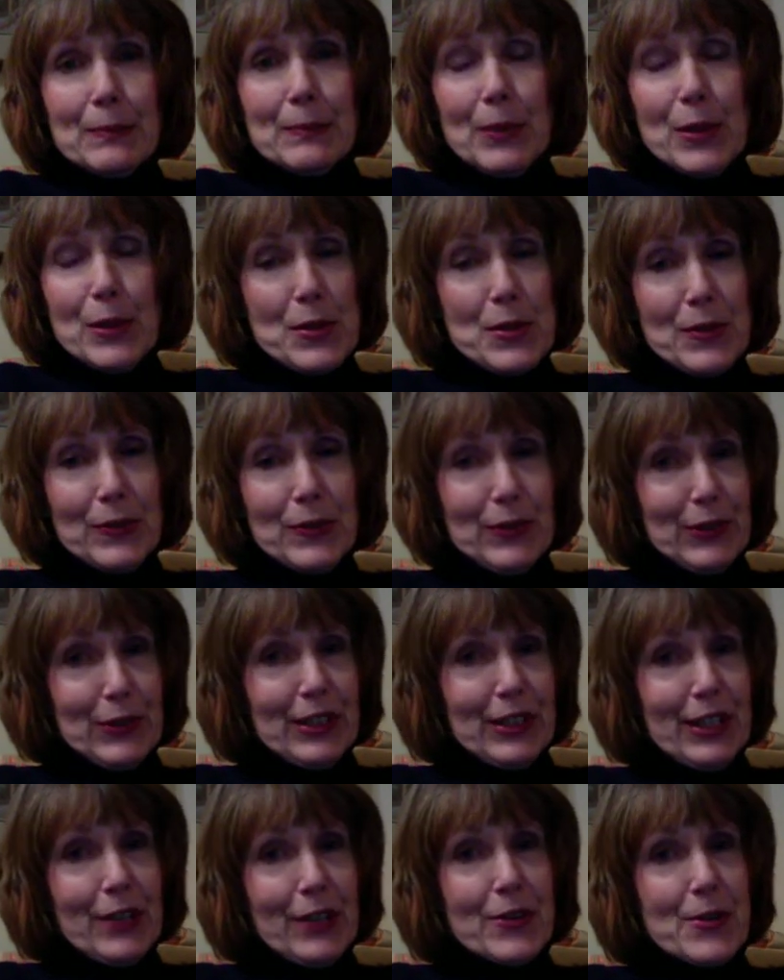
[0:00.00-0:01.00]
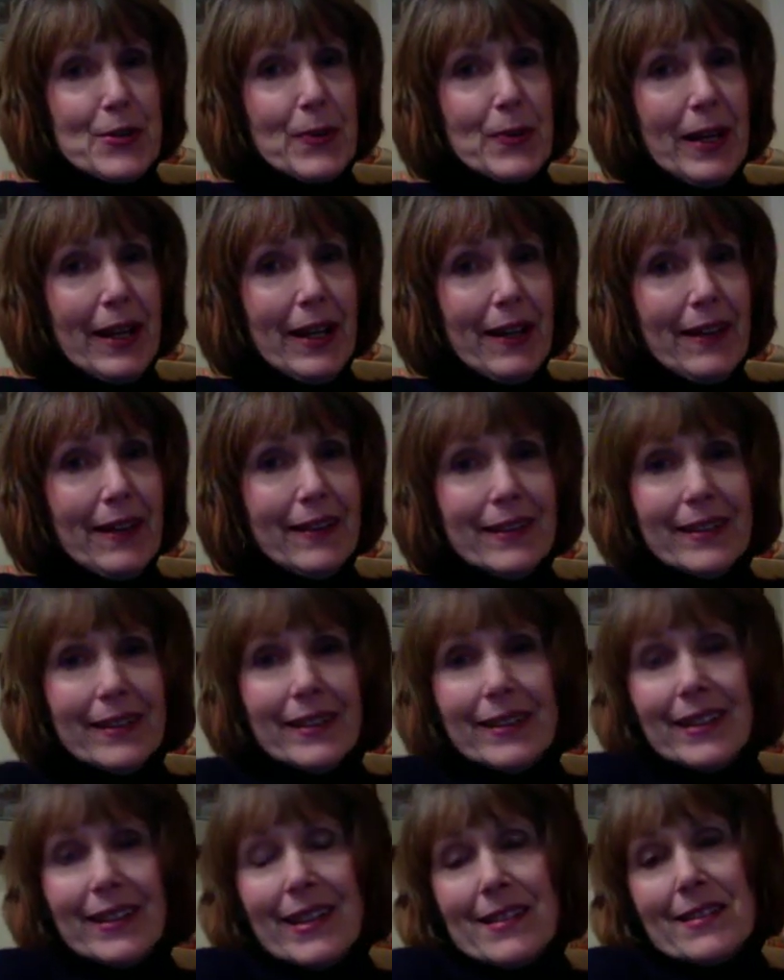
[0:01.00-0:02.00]
beautiful in other ways,
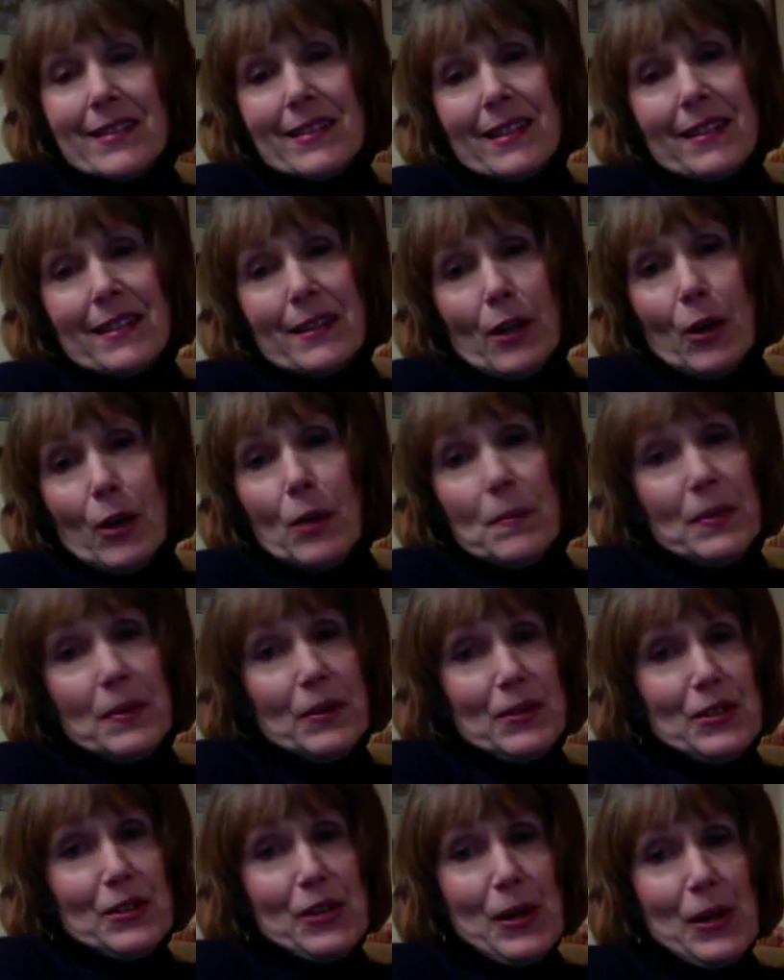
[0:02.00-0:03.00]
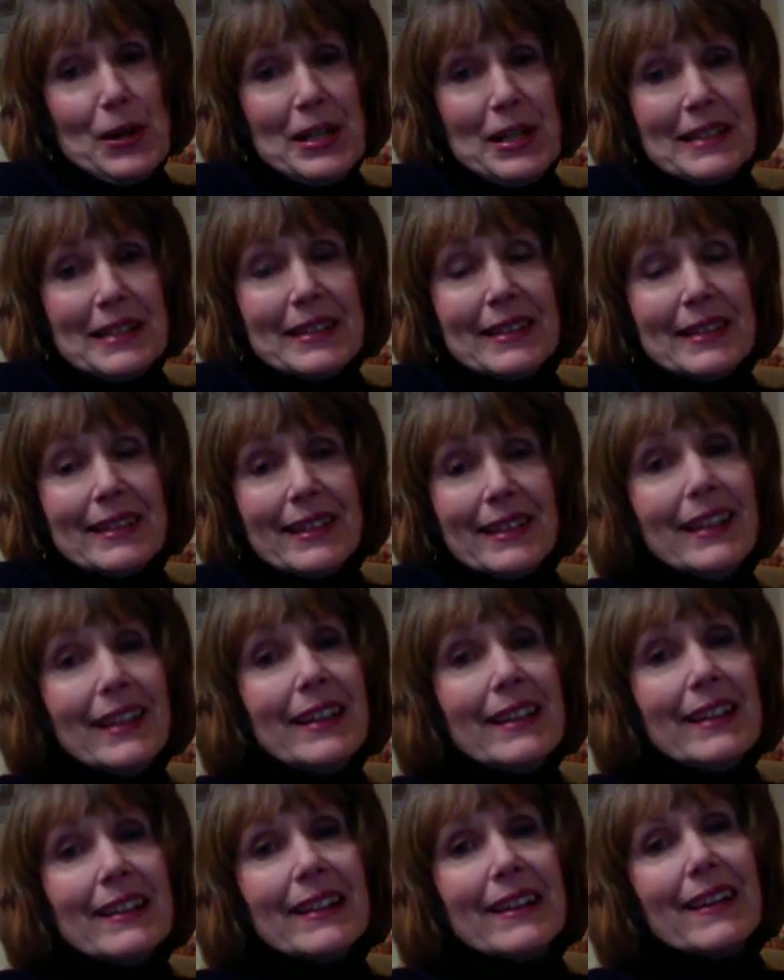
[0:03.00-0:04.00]
as I hope you're starting to see,